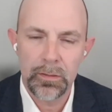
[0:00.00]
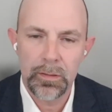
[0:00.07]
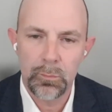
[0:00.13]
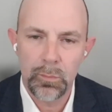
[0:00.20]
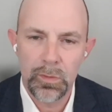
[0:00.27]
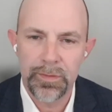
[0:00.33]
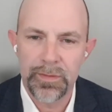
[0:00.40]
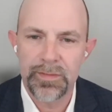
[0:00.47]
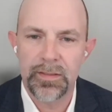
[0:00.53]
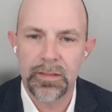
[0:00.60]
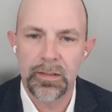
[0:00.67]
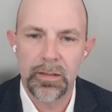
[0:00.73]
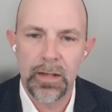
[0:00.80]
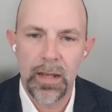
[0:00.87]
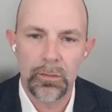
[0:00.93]
and we've
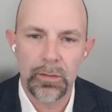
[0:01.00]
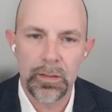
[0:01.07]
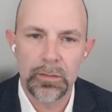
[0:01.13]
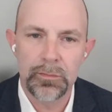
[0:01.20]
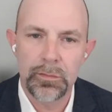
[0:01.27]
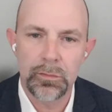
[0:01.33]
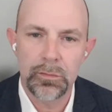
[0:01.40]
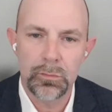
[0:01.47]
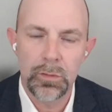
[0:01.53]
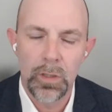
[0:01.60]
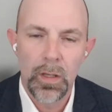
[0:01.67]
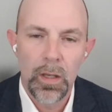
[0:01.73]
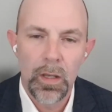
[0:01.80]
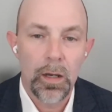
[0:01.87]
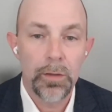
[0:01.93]
extended out into
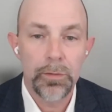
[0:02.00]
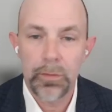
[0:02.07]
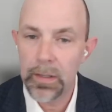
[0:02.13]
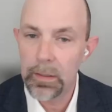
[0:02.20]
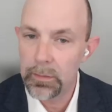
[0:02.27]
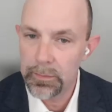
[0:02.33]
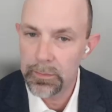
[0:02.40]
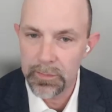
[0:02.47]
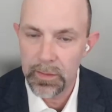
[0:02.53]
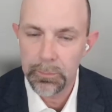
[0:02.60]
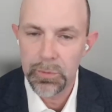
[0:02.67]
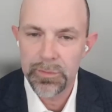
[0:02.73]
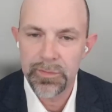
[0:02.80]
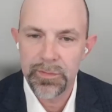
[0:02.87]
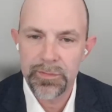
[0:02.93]
other areas like
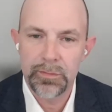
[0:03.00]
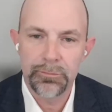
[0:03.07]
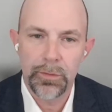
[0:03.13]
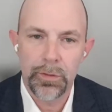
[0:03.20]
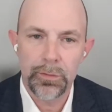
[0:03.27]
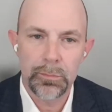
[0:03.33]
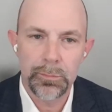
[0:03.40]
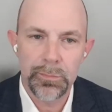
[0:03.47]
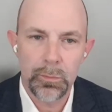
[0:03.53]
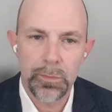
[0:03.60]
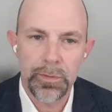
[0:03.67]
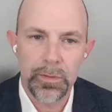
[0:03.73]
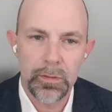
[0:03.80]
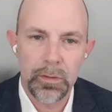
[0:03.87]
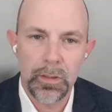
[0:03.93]
persistent volumes
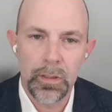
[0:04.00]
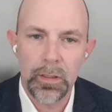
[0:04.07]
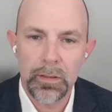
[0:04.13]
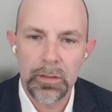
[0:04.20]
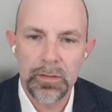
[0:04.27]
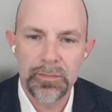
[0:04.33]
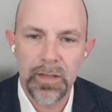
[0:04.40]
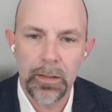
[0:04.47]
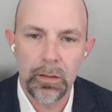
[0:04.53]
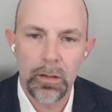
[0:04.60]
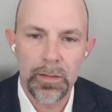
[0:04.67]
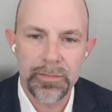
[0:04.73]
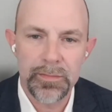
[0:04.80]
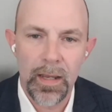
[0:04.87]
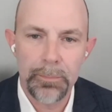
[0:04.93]
within uh,
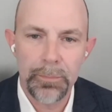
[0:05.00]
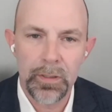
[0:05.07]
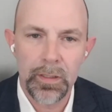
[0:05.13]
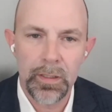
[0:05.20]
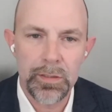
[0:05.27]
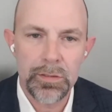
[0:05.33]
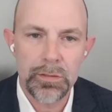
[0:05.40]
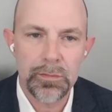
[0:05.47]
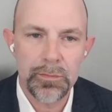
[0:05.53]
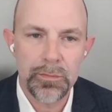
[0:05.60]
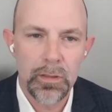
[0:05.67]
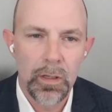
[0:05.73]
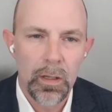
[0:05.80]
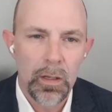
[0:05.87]
containerized applications.